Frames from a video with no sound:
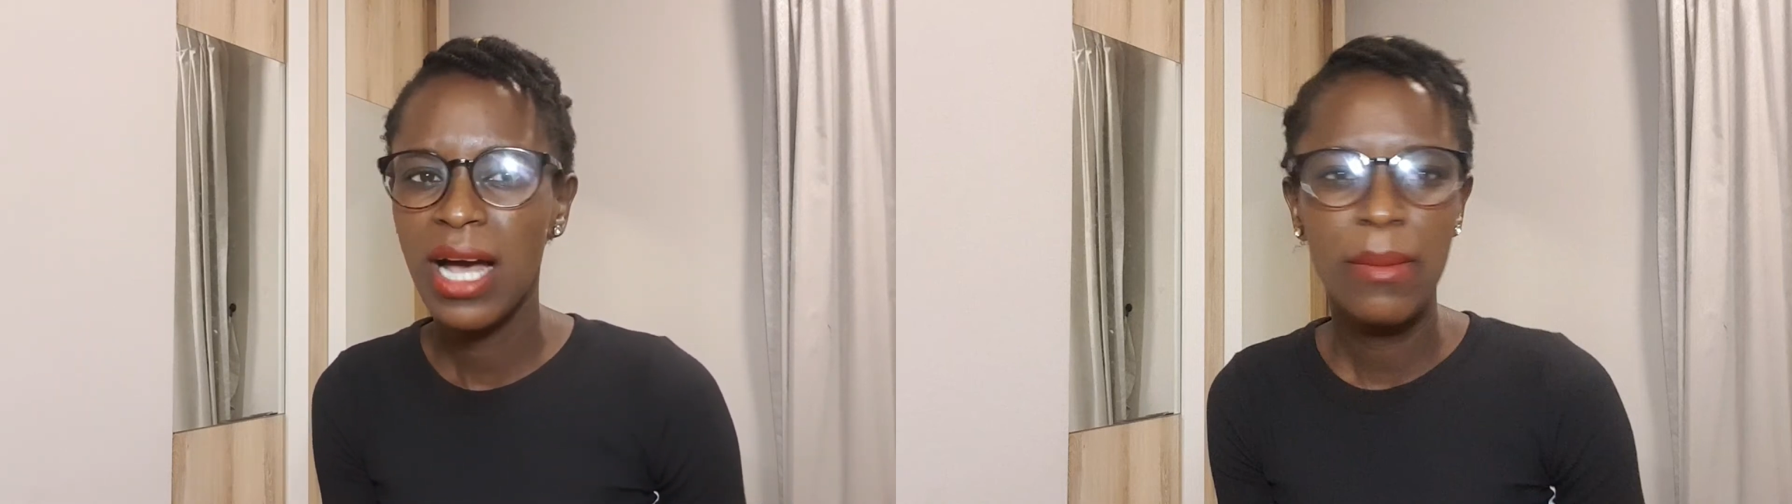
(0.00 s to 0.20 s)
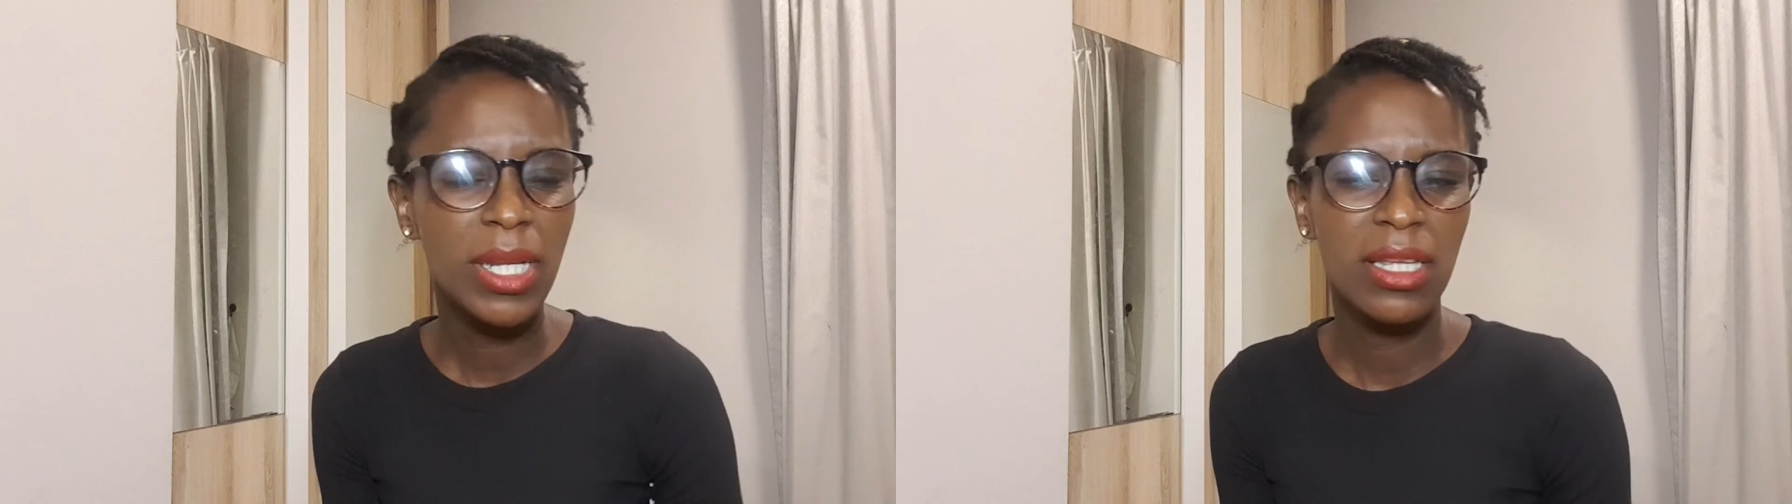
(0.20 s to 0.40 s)

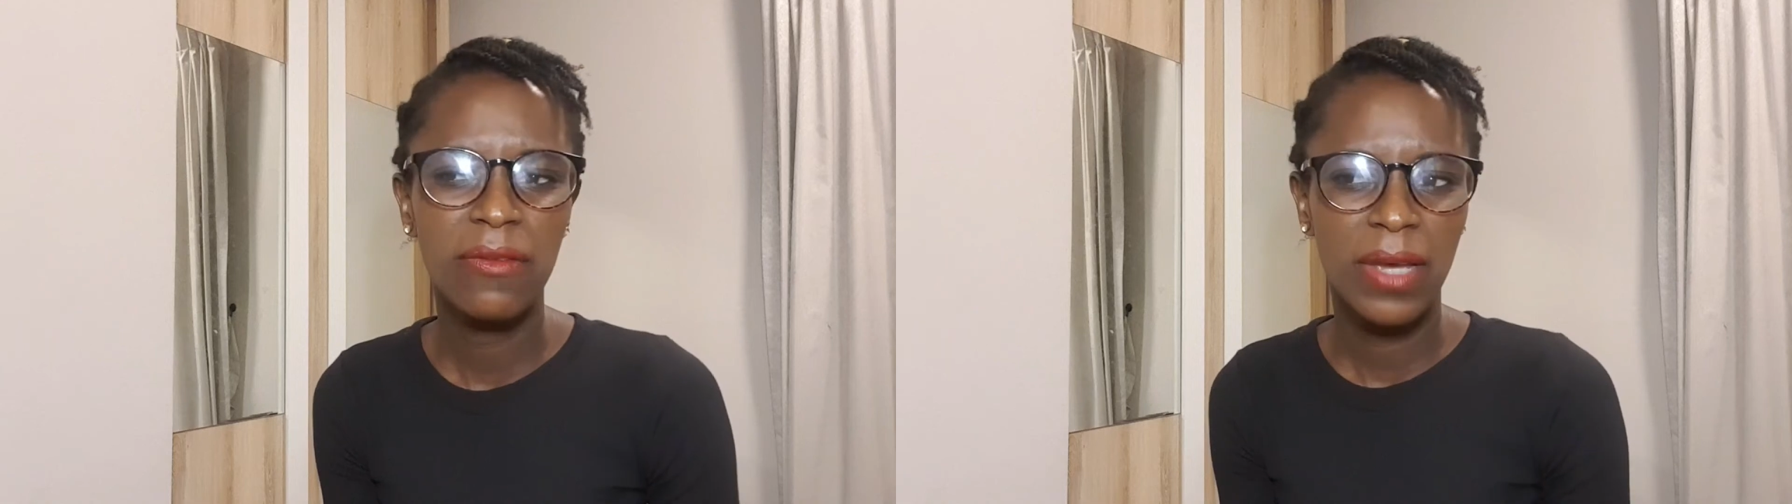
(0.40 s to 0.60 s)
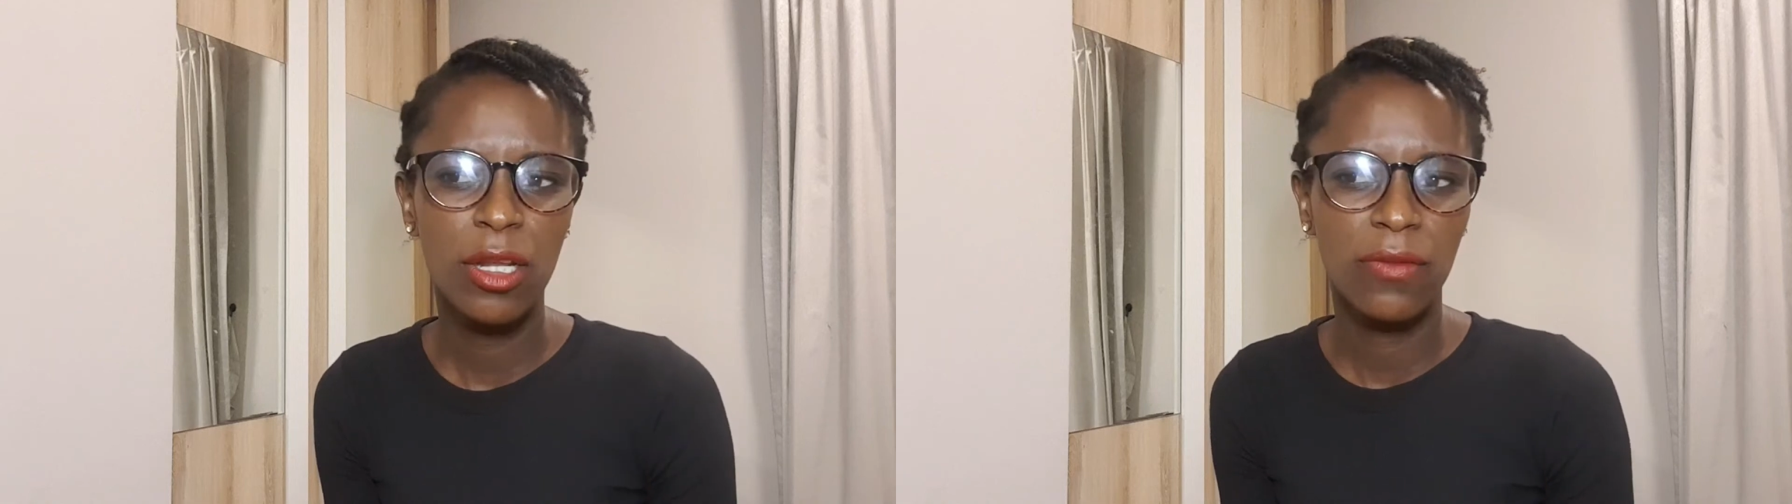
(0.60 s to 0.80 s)
I mean, if
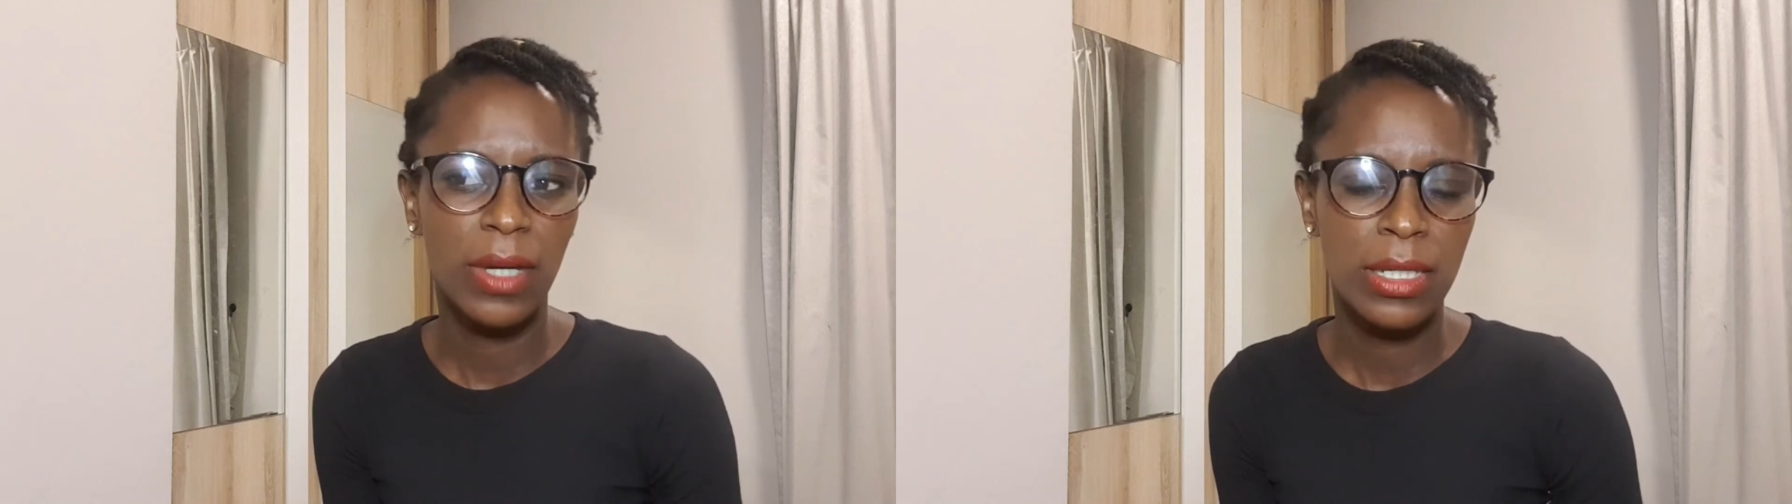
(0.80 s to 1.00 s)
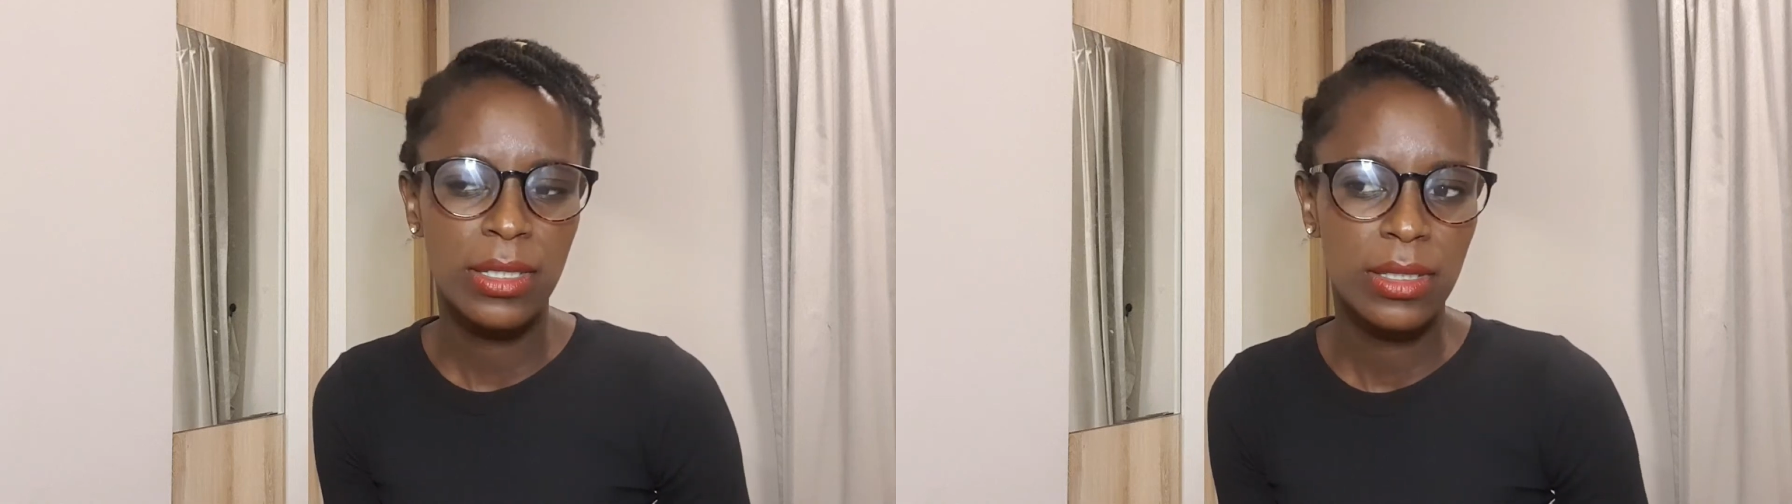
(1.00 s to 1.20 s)
any of
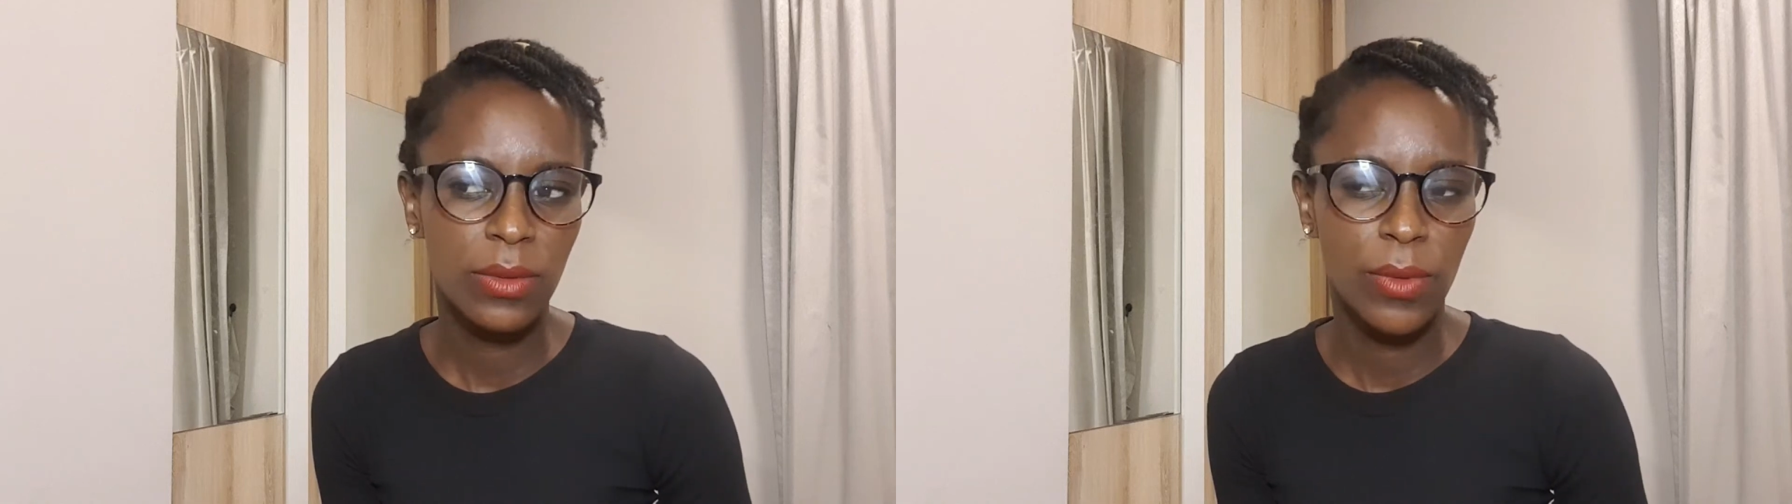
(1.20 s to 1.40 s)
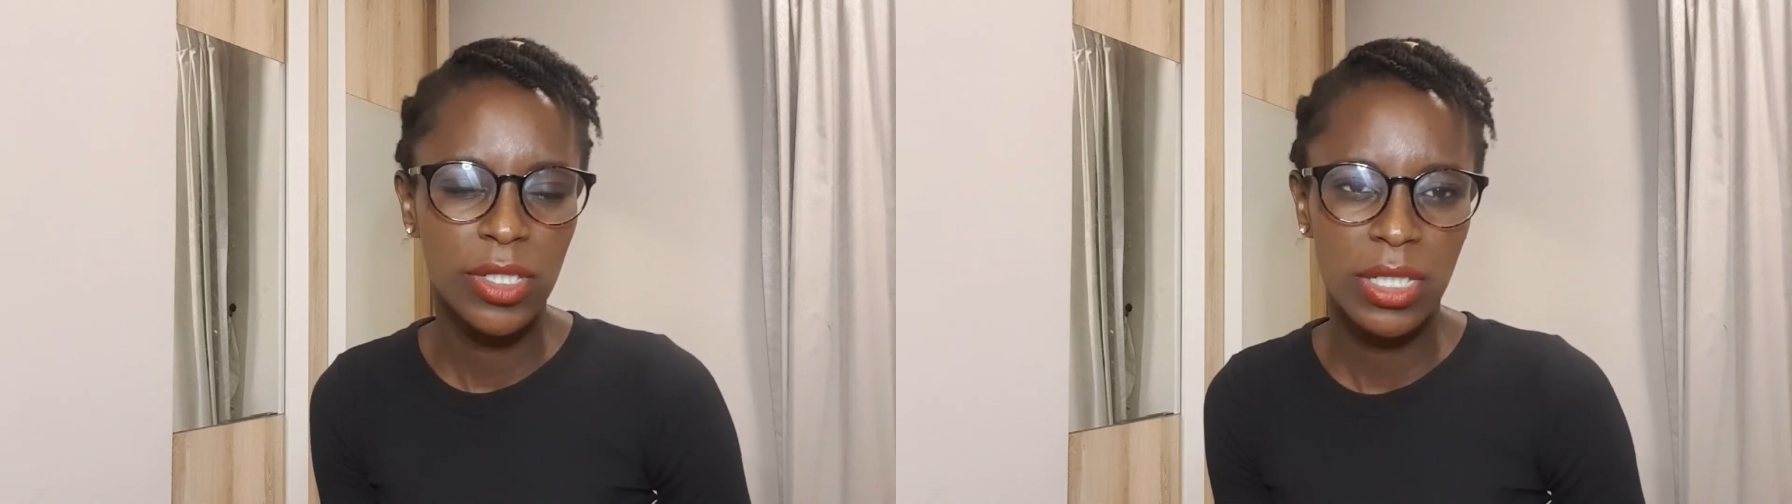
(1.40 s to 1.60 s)
us
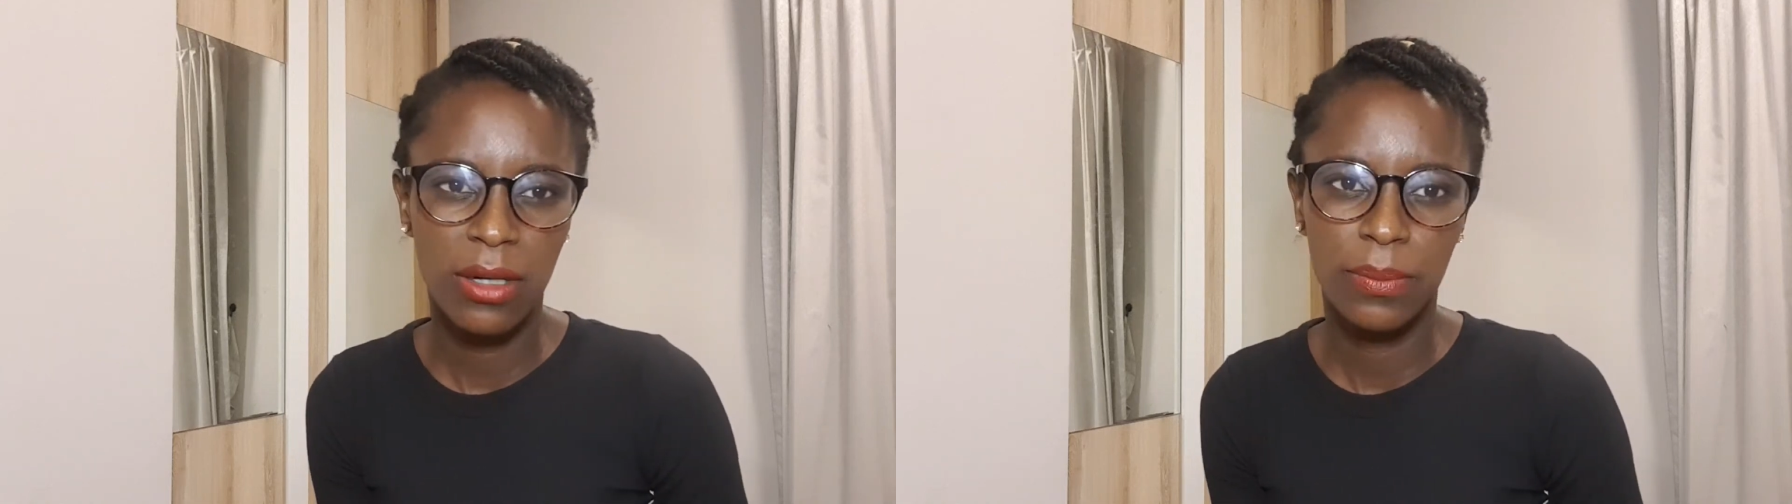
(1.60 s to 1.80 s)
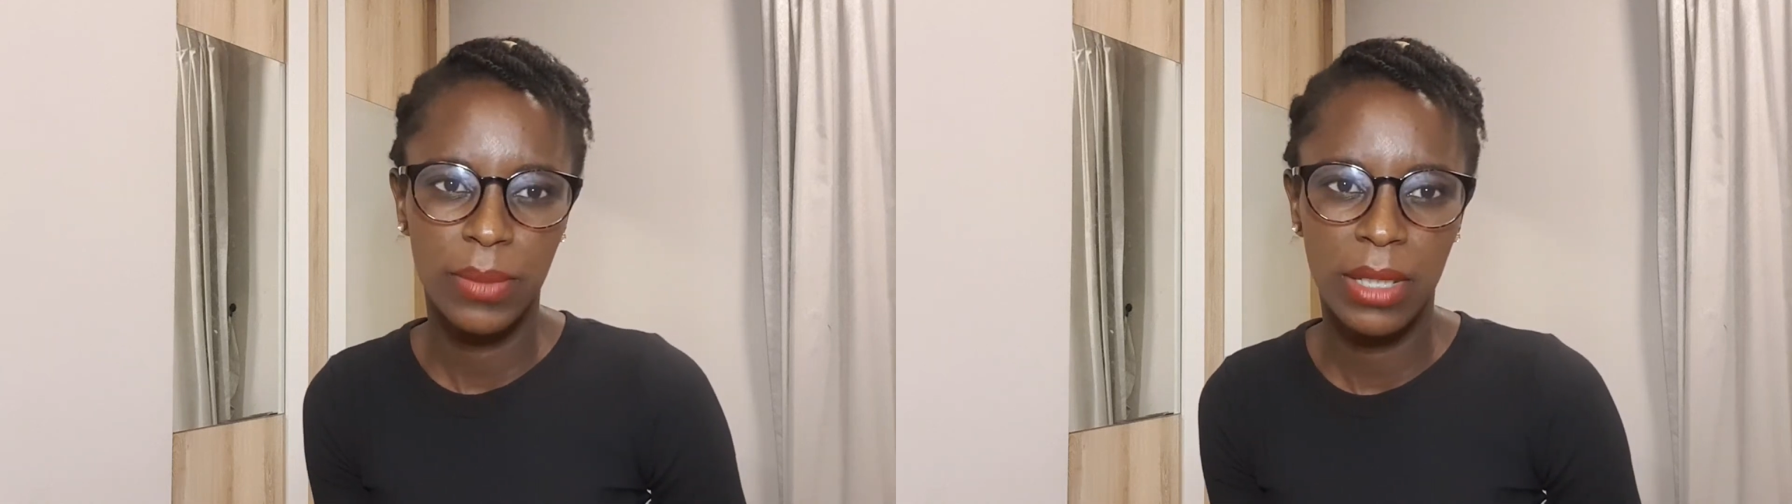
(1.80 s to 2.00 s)
watched
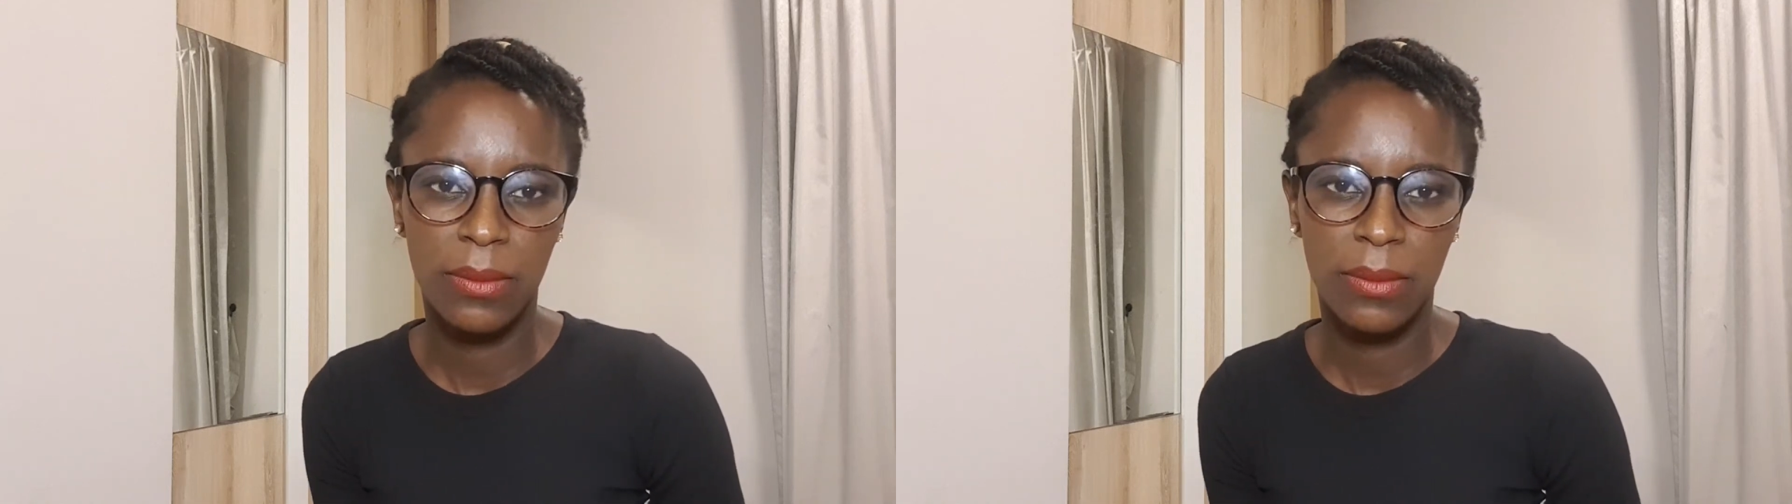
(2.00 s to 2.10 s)
our